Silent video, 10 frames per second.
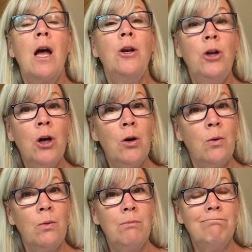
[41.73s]

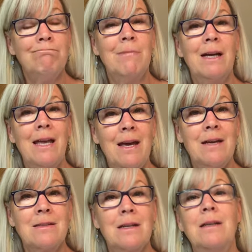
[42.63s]
No, I
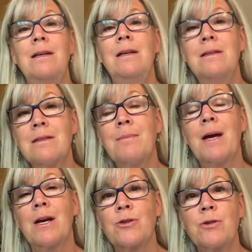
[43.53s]
can't. I need some
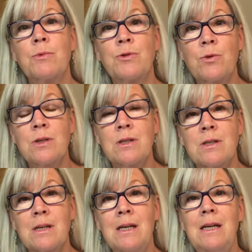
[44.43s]
extra
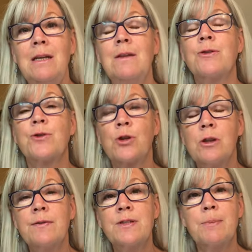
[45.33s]
resources. I need the
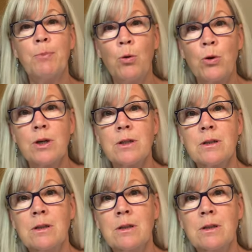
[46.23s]
circle of support.